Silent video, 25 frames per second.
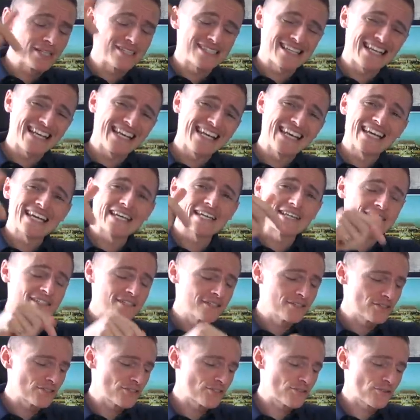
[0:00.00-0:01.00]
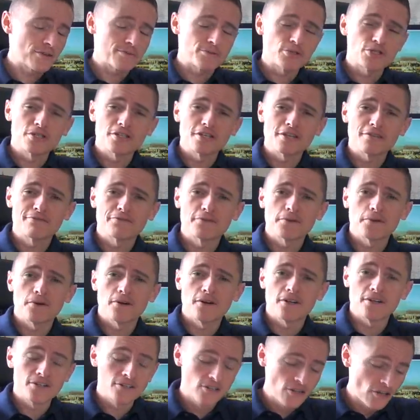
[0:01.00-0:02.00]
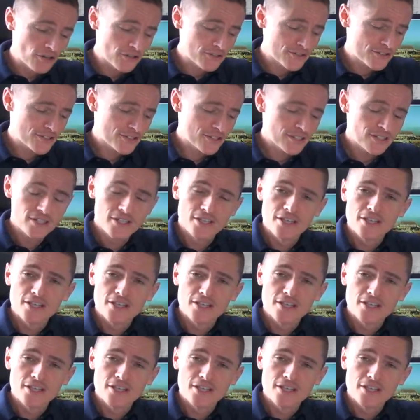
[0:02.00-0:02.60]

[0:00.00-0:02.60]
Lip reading: There's a link in the description if you are not